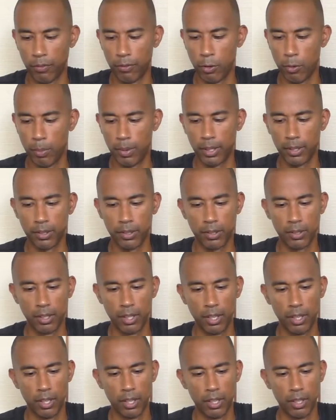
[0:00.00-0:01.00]
a few months.
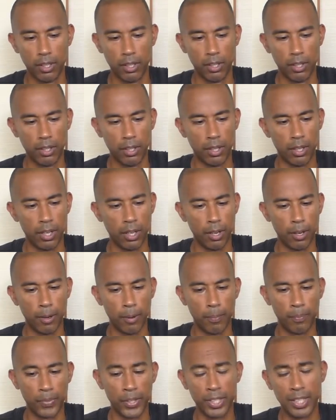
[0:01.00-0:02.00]

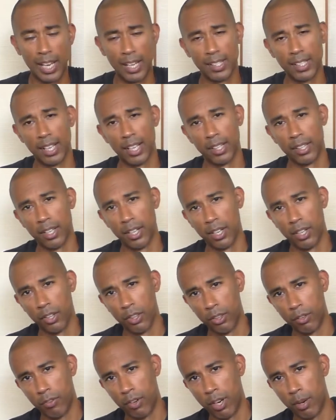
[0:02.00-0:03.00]
This has the
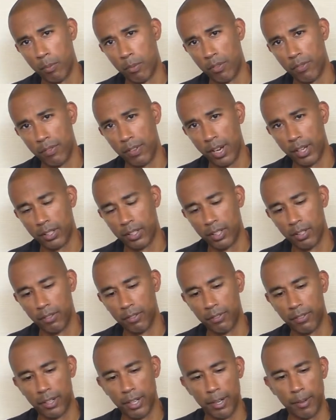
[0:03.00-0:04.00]
3M reflective,